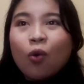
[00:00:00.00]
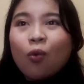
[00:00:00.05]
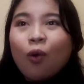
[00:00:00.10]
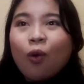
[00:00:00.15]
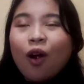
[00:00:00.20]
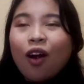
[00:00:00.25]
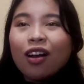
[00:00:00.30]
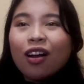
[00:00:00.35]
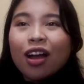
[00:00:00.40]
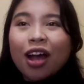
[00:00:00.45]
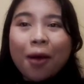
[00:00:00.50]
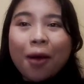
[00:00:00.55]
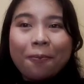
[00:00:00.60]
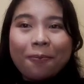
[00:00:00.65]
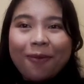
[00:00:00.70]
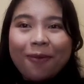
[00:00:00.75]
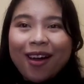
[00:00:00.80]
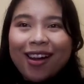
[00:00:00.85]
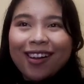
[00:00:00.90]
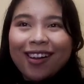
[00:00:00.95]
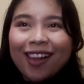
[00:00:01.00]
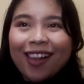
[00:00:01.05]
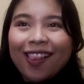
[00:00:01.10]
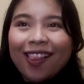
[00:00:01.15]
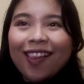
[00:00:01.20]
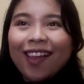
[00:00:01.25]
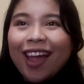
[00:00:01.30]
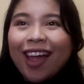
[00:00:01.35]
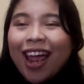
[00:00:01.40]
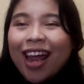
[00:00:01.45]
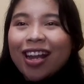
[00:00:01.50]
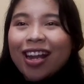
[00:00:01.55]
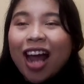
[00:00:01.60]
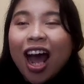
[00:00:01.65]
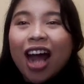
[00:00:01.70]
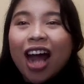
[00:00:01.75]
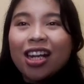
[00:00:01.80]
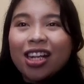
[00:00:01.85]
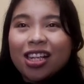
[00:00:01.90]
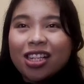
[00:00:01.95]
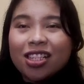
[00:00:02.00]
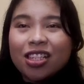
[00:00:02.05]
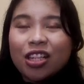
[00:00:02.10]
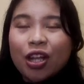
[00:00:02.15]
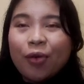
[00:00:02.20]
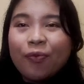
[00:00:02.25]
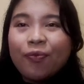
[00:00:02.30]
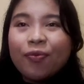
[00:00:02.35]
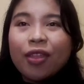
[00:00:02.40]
work, barrel, and others.